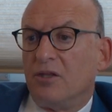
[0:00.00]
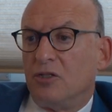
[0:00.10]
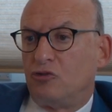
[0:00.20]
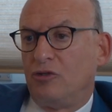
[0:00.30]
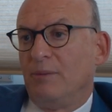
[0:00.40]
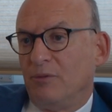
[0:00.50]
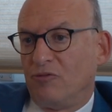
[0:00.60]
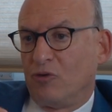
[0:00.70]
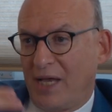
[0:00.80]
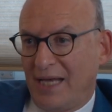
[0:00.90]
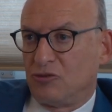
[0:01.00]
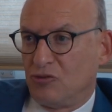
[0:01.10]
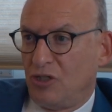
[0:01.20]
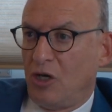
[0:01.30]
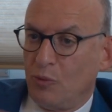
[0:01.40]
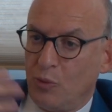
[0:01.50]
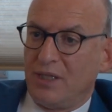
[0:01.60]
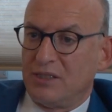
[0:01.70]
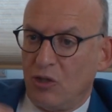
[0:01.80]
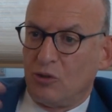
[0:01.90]
The treatment for gastrinoma, where
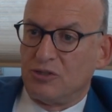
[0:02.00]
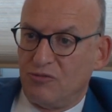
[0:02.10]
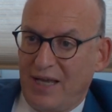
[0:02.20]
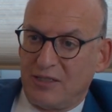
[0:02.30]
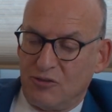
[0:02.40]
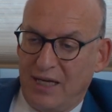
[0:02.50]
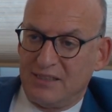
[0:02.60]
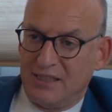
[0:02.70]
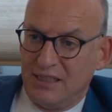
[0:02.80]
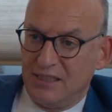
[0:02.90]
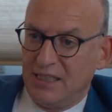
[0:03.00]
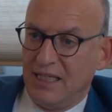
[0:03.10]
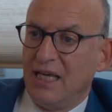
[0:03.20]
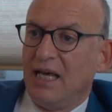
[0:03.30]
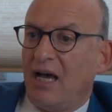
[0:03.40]
there's lots of extra acidity,